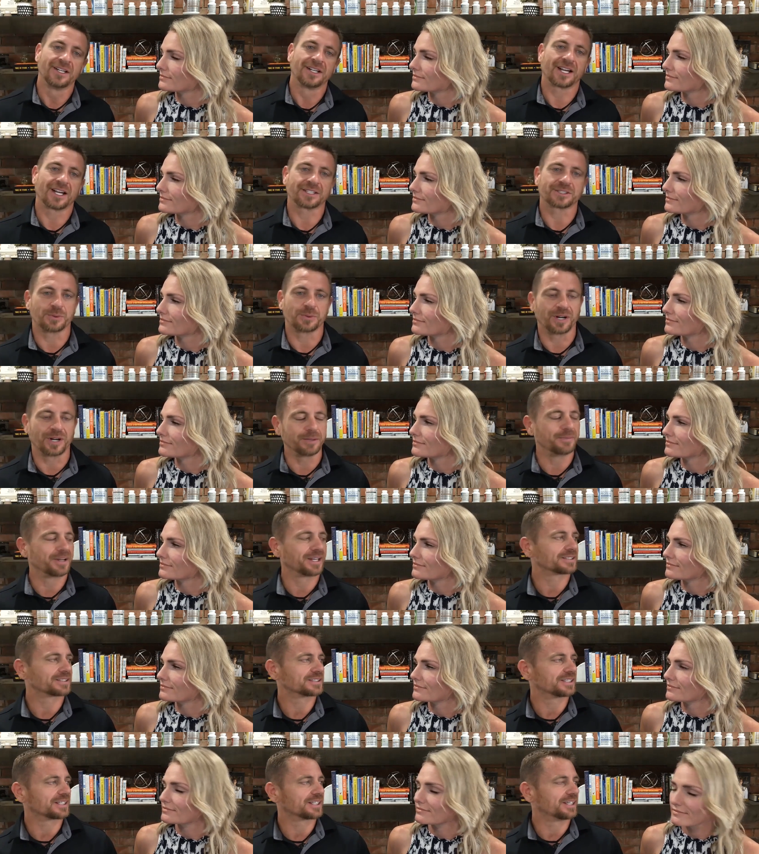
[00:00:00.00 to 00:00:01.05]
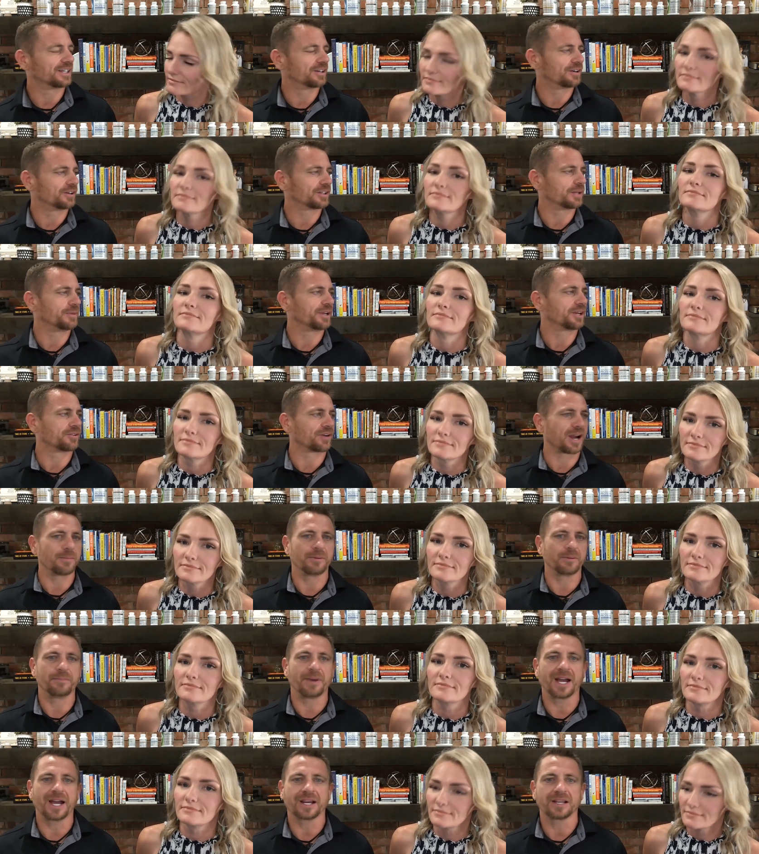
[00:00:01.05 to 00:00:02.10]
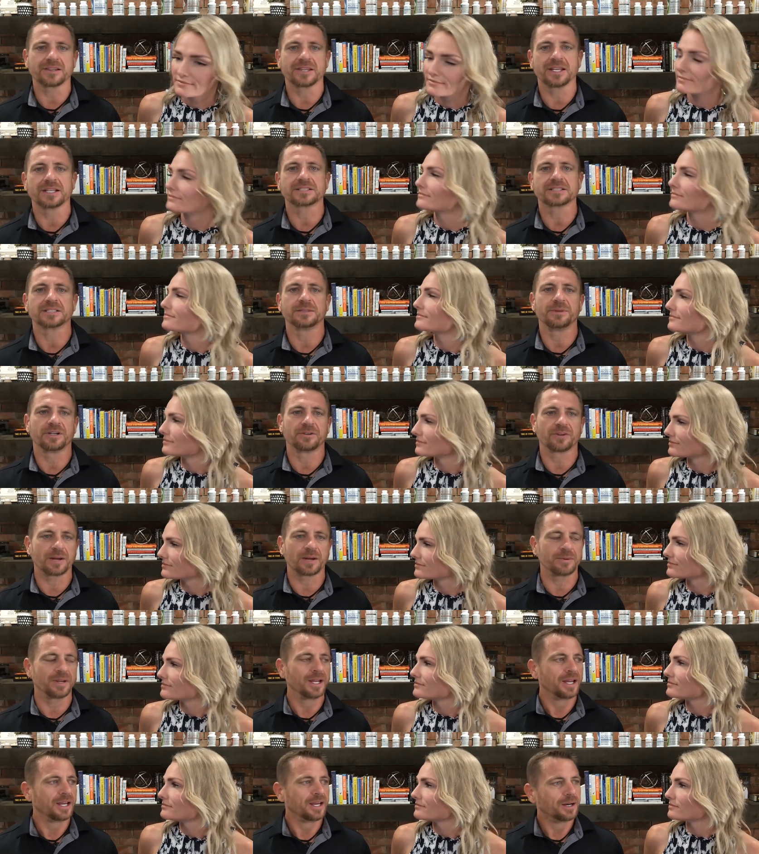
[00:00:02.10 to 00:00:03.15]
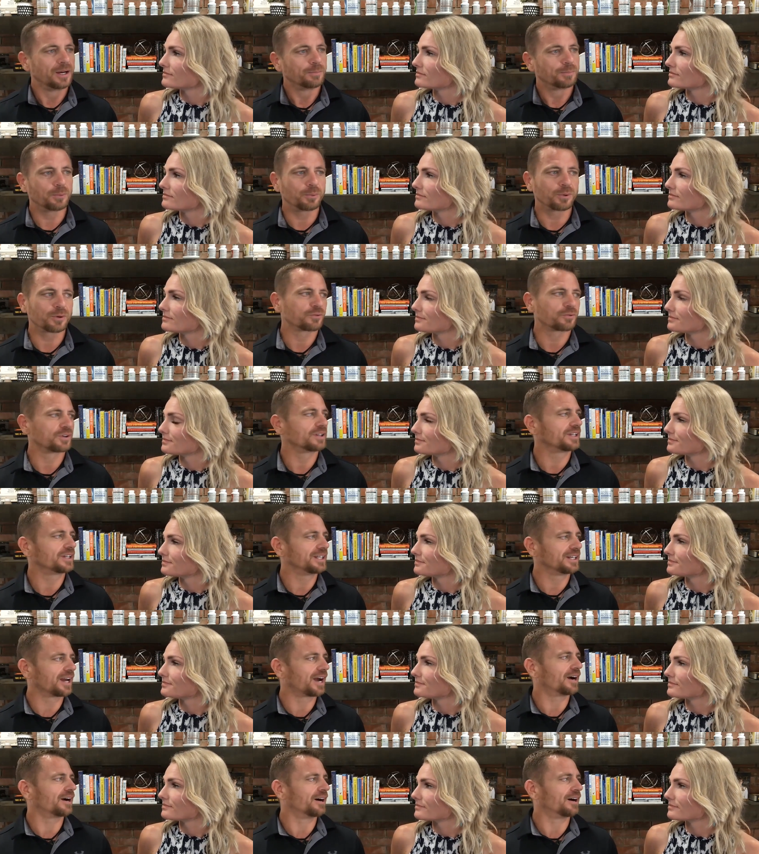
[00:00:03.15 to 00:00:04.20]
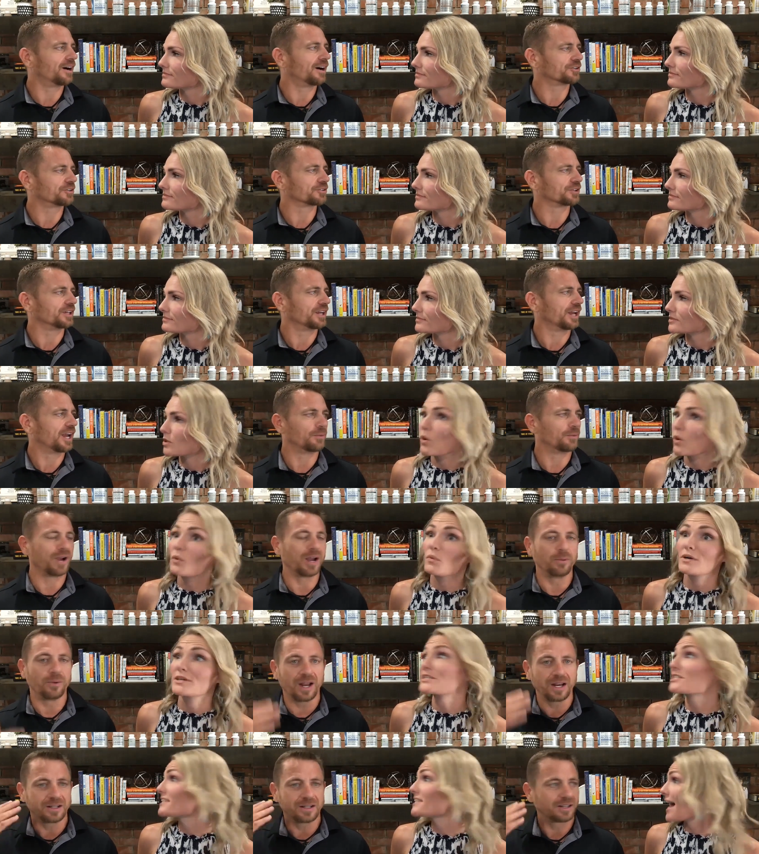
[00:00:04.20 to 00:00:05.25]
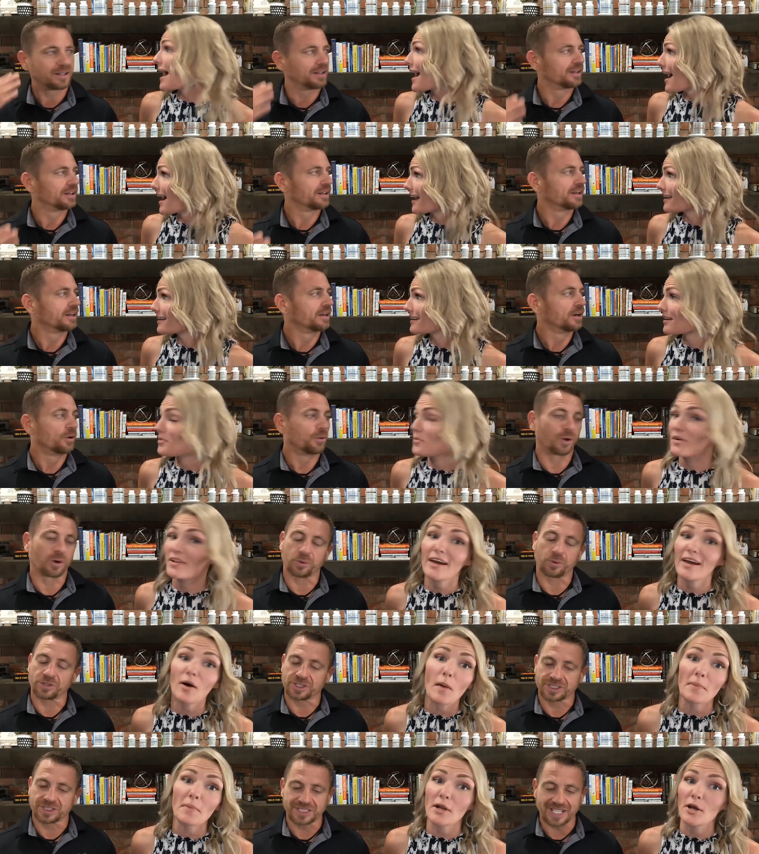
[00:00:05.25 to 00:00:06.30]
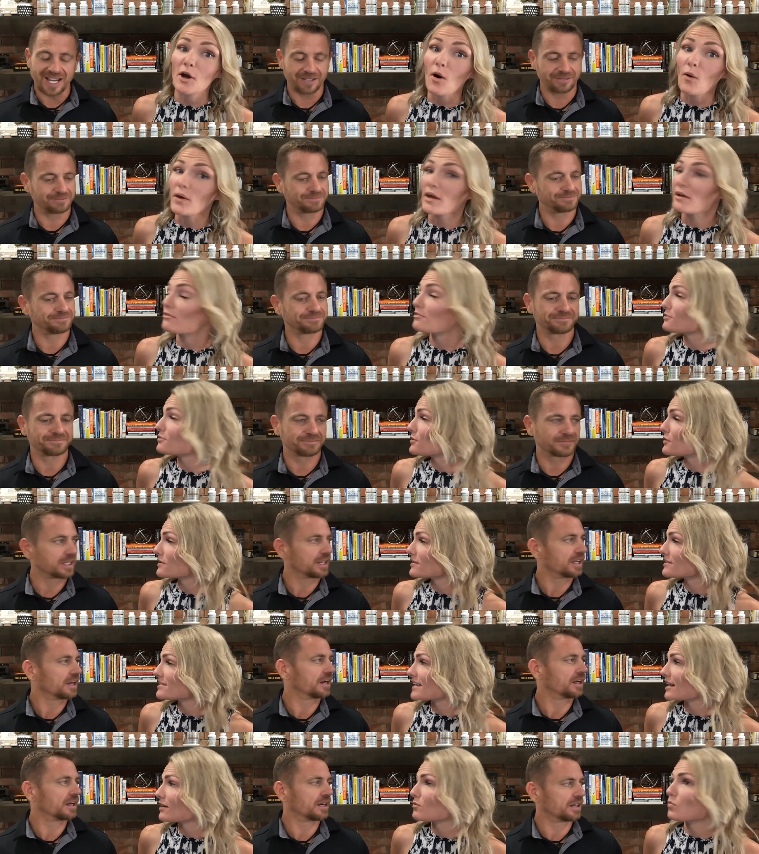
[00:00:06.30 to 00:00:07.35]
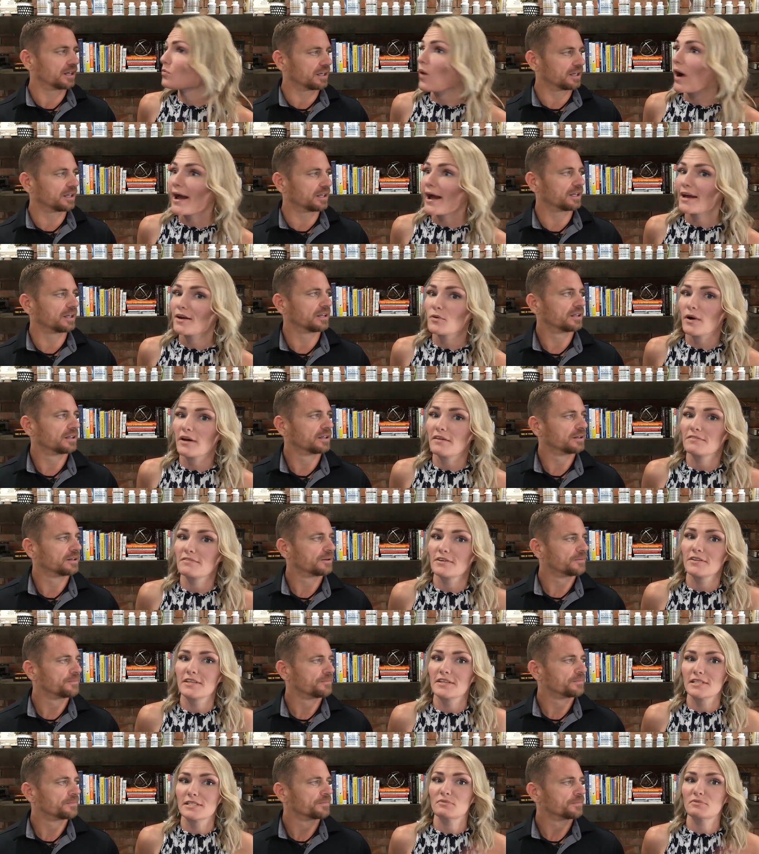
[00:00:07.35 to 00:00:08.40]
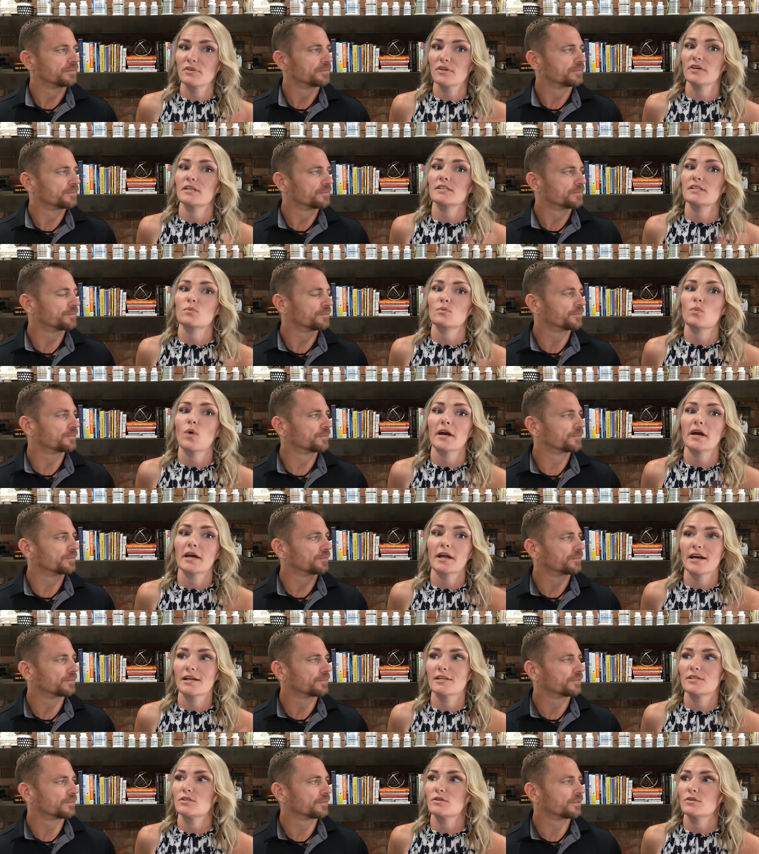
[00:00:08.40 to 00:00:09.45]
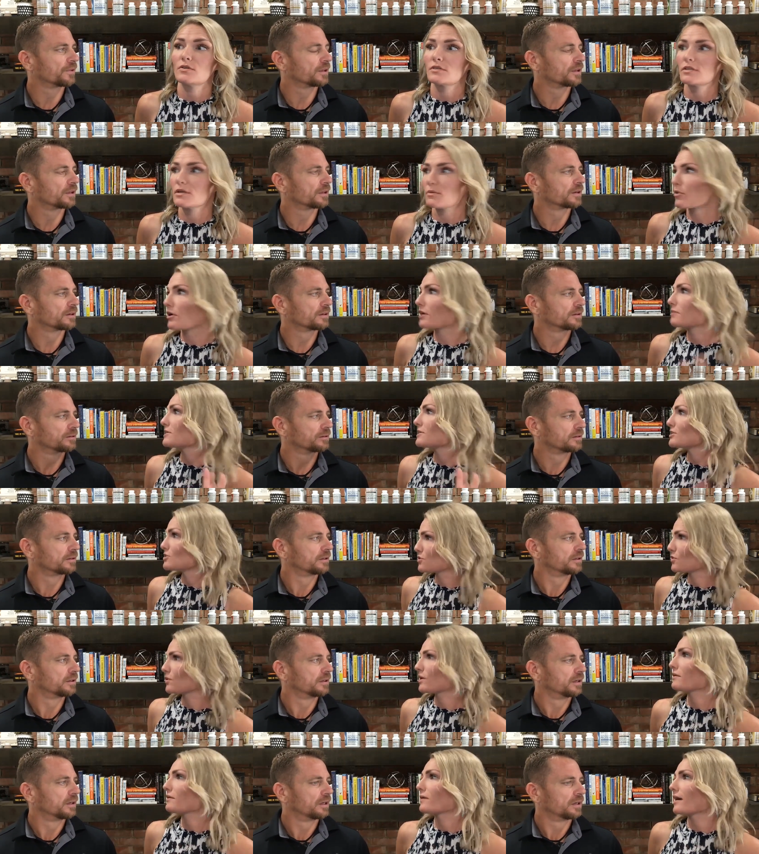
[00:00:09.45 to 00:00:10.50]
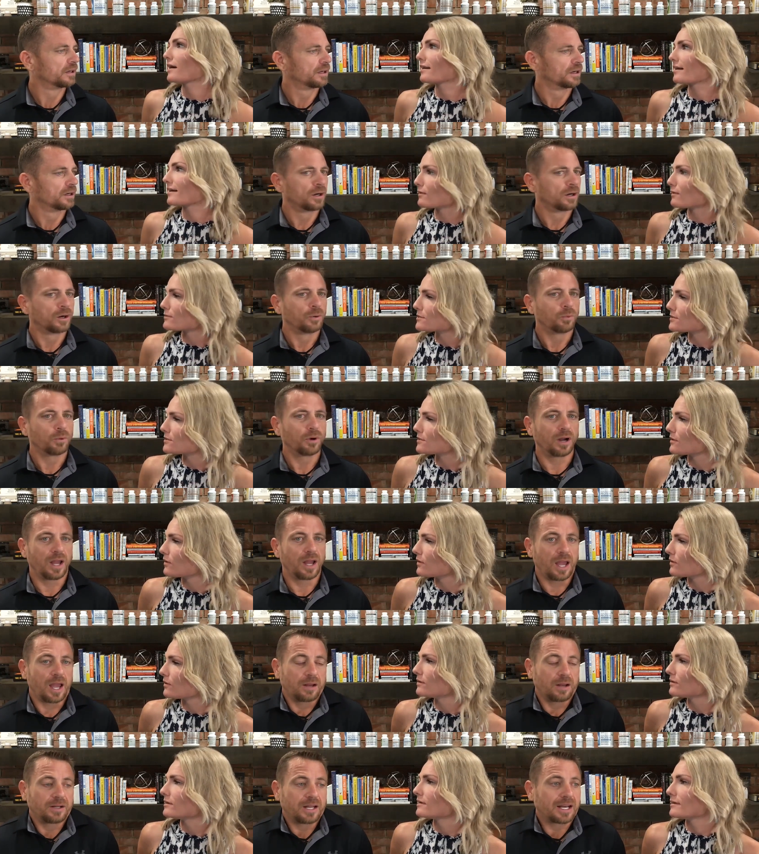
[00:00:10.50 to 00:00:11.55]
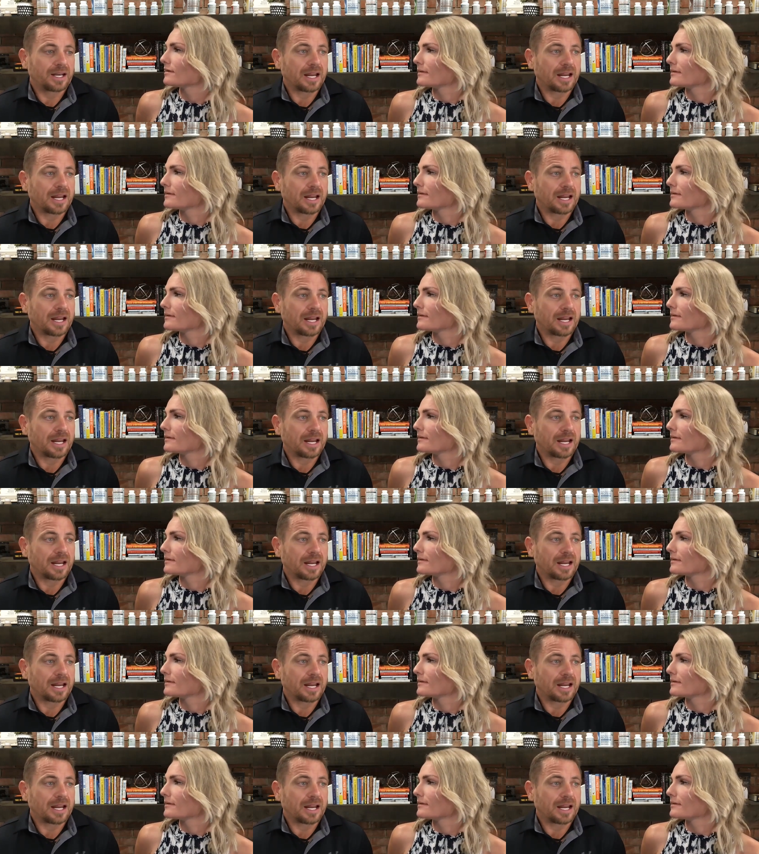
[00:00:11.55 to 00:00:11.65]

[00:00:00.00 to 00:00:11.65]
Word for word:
Speaker 1: got 20 minutes to kill let me grab a bag of this let me grab but we're really not hungry or and, we're and, sad
Speaker 2: and we're like we're i'm sad. gonna go eat food instead of why do i feel these feelings and what can i do to bring me joy right now too well, and,
Speaker 1: and